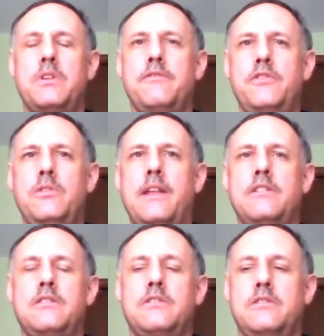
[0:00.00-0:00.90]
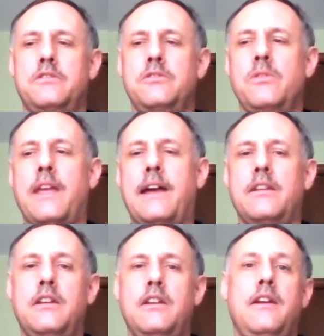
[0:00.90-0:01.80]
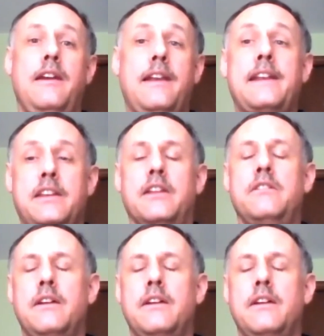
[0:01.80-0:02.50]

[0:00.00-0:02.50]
to do that, and I did.